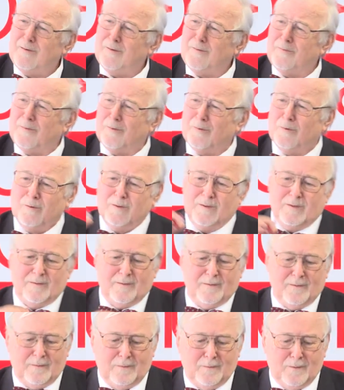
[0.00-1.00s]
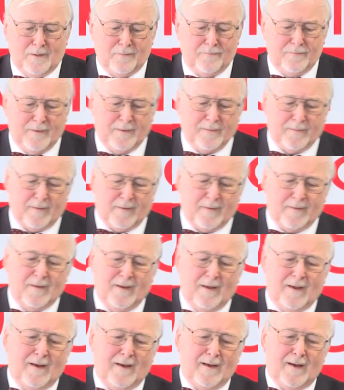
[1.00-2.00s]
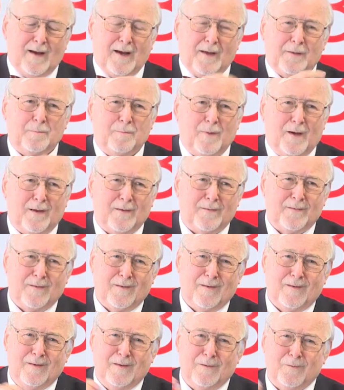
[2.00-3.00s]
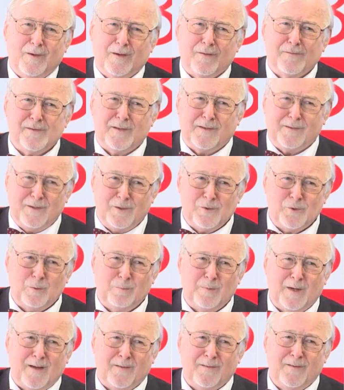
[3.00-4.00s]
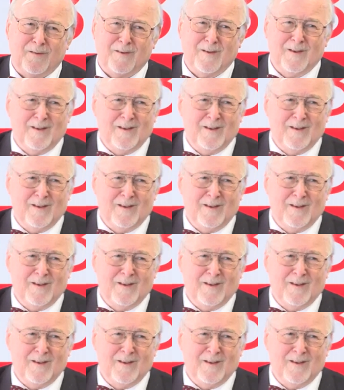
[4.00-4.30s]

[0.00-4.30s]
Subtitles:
So you have here the hard part, you have the tissue part.